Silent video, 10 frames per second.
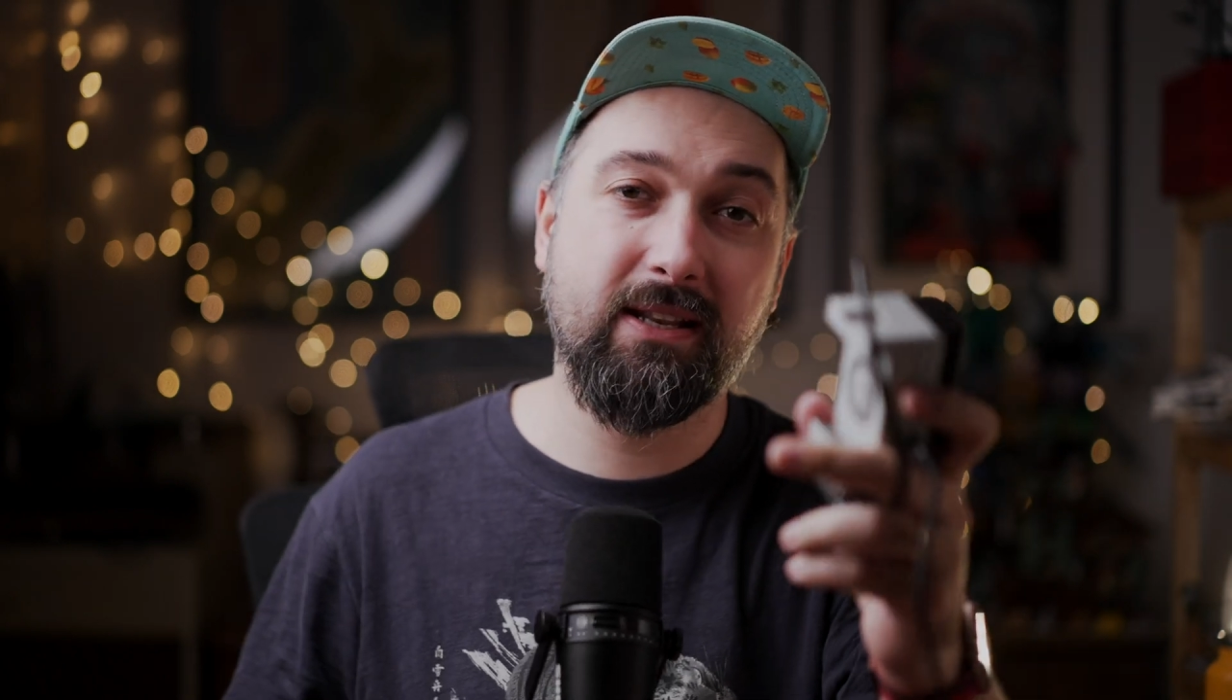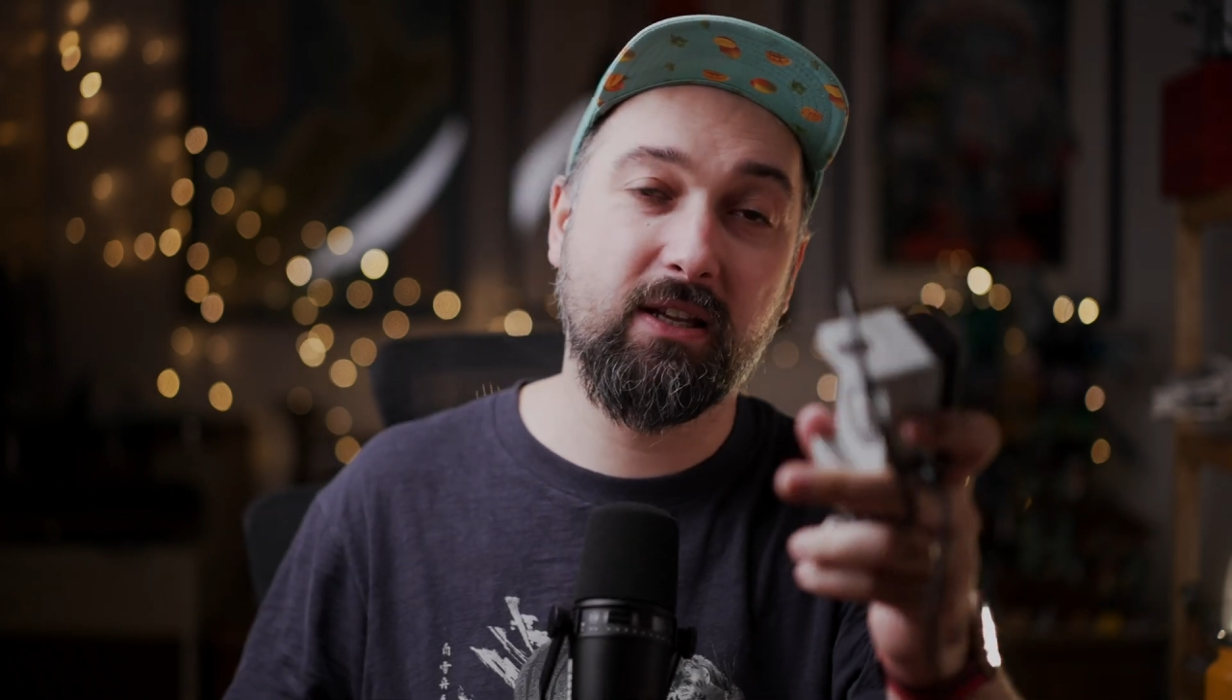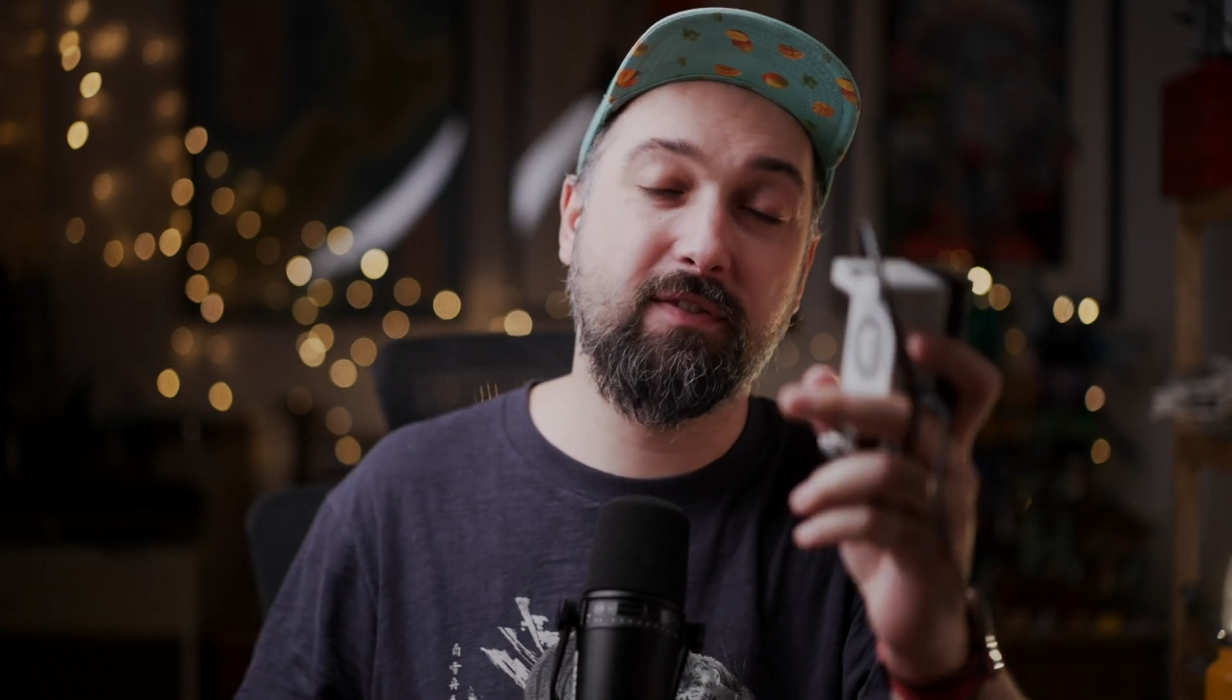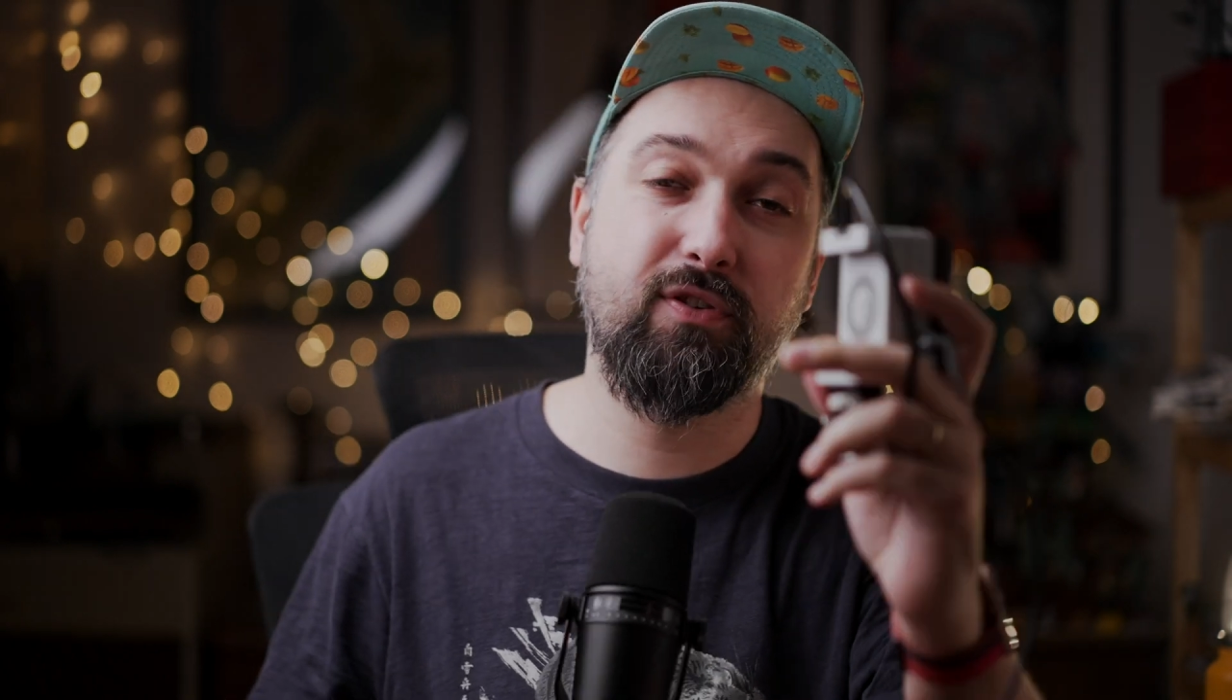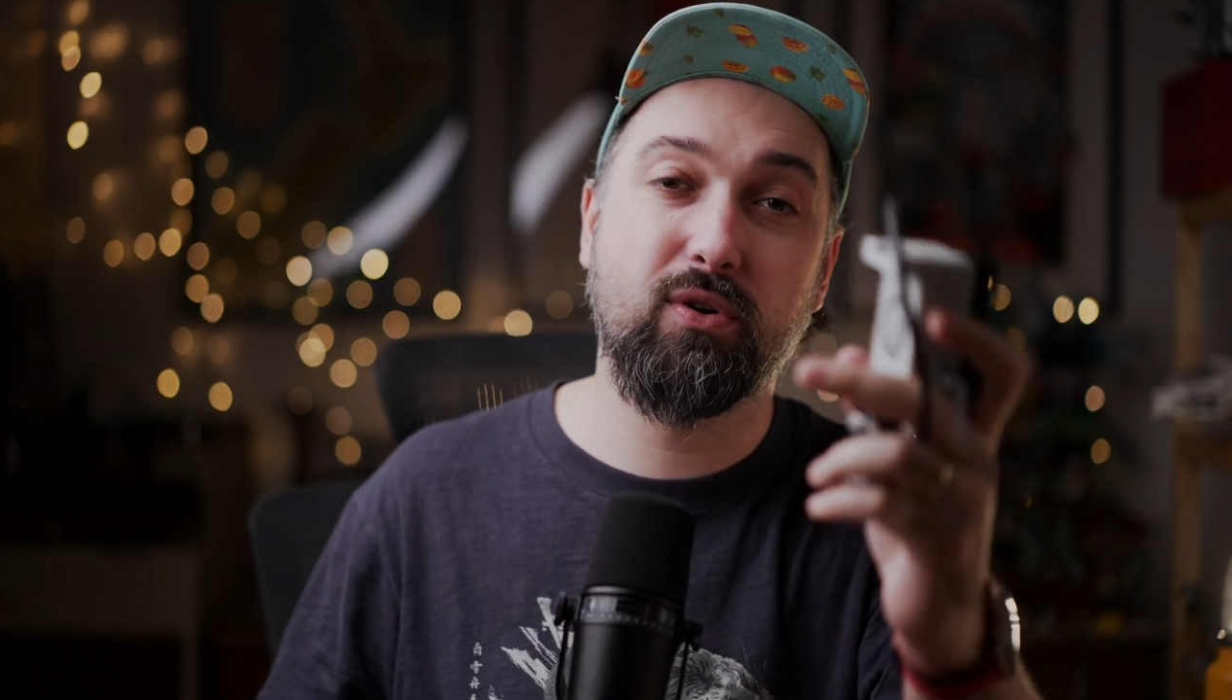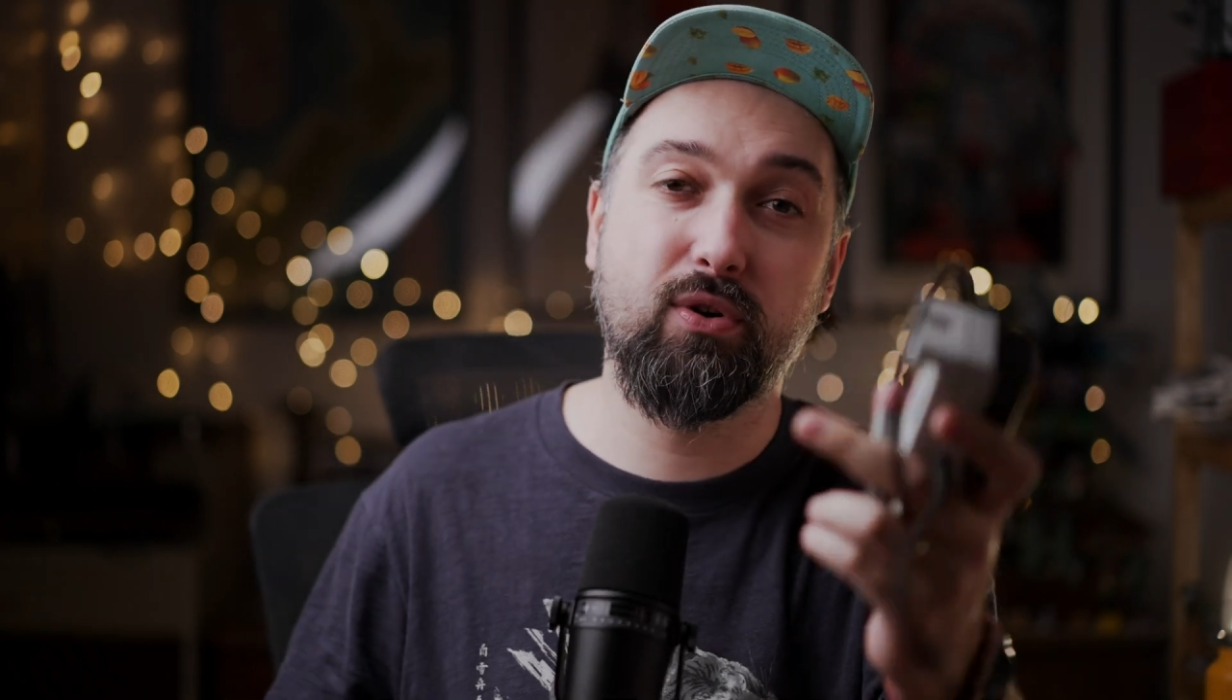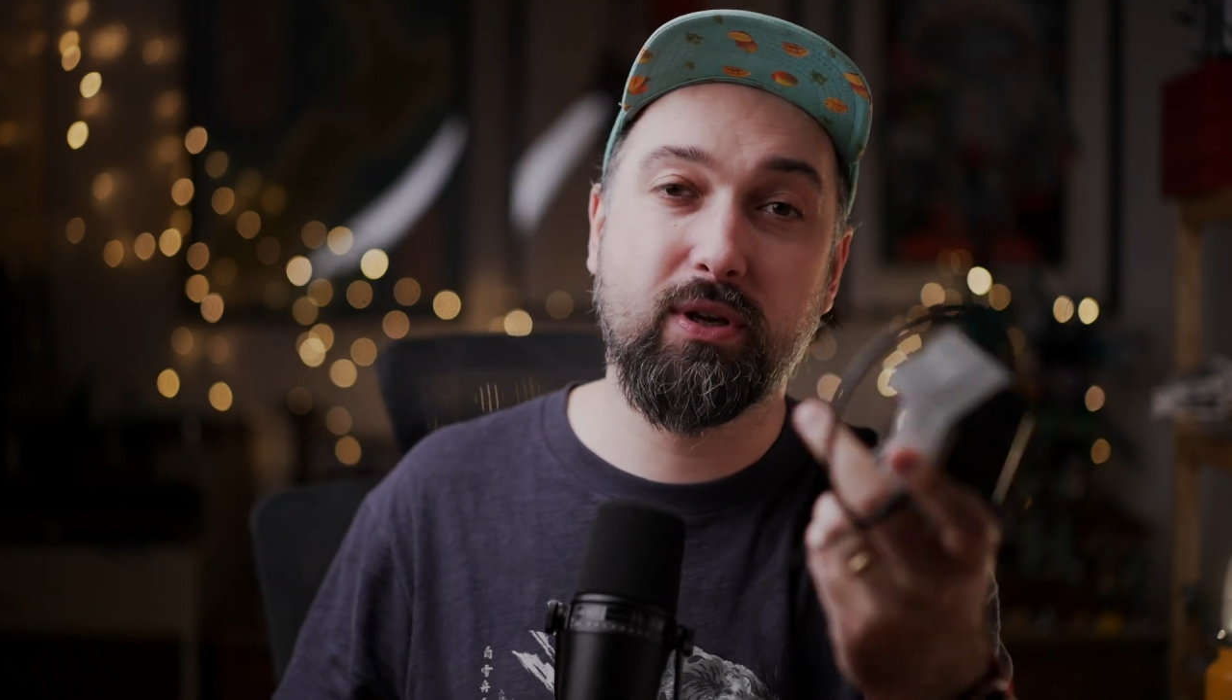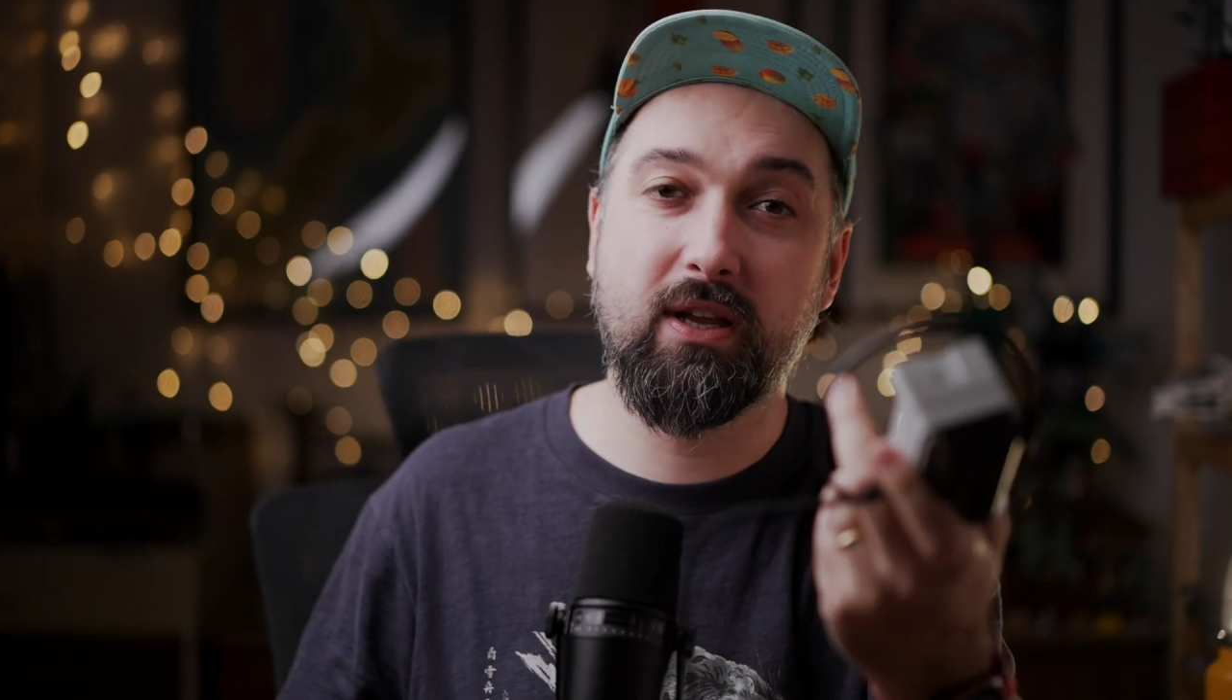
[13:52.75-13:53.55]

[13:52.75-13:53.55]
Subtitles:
if you're looking